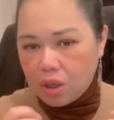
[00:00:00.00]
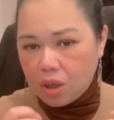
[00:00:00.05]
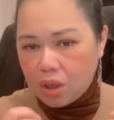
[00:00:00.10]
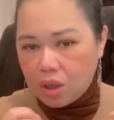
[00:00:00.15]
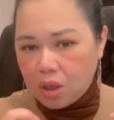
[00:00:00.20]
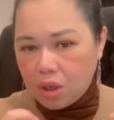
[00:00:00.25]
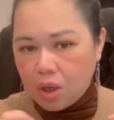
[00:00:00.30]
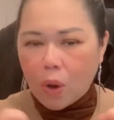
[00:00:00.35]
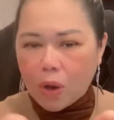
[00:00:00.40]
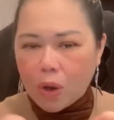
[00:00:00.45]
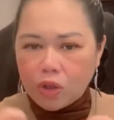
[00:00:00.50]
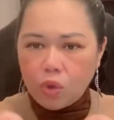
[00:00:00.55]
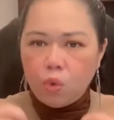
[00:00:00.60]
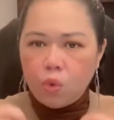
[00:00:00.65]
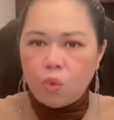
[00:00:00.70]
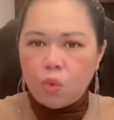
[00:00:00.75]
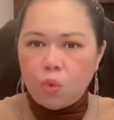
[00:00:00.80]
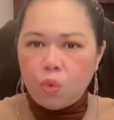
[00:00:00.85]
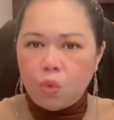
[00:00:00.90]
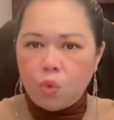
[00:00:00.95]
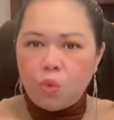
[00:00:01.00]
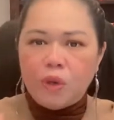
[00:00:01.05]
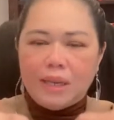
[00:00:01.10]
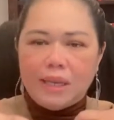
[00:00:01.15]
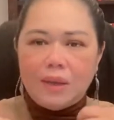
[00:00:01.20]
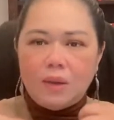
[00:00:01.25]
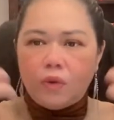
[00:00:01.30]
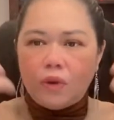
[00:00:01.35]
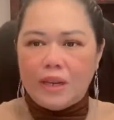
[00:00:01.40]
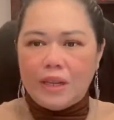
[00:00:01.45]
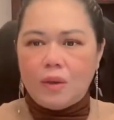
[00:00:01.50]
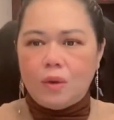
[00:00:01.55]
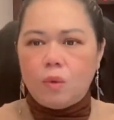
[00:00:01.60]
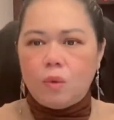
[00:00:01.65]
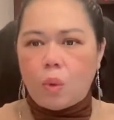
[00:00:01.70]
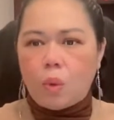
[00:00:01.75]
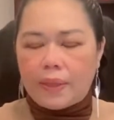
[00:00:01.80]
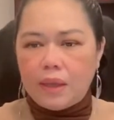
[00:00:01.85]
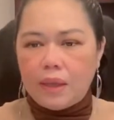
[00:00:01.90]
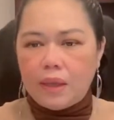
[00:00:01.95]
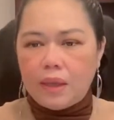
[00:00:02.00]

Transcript: What do you really, really want?